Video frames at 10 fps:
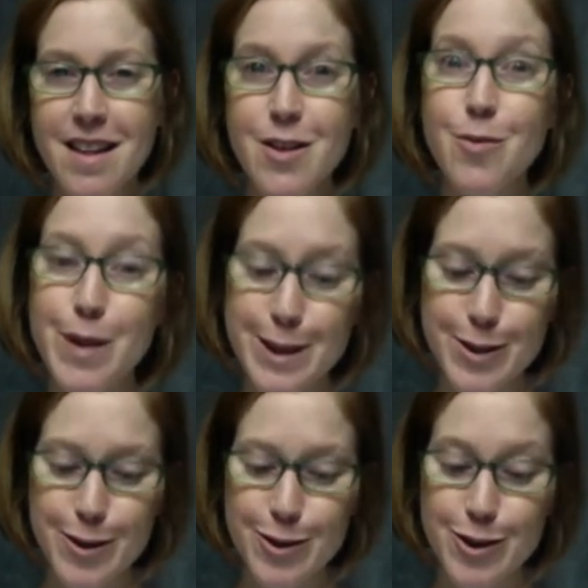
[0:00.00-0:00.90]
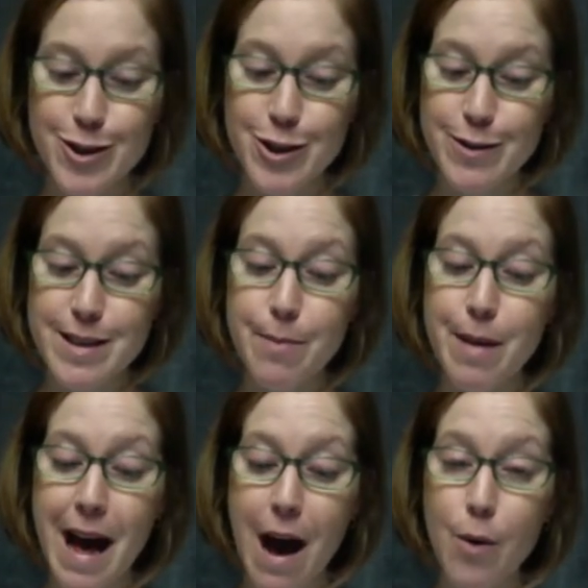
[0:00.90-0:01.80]
The researchers used a
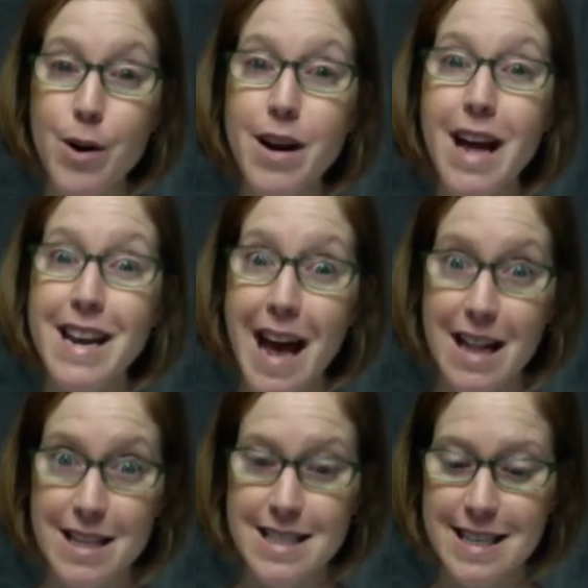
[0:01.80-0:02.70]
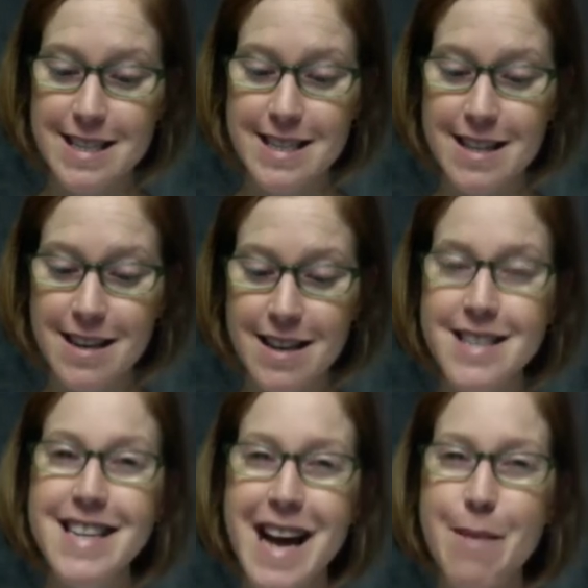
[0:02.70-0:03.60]
power analysis
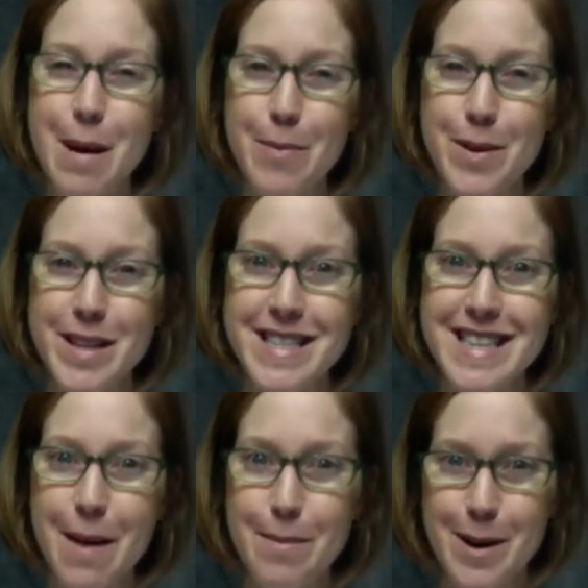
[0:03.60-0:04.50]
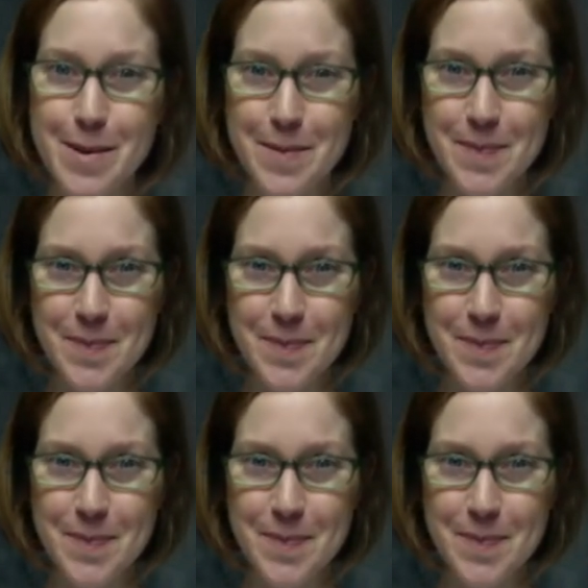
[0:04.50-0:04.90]
to come up with this number.